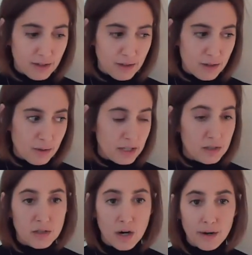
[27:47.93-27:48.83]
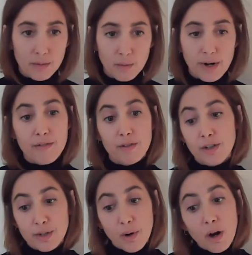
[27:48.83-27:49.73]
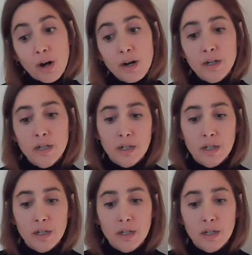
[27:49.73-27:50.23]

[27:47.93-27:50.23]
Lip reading: you can start wherever you are.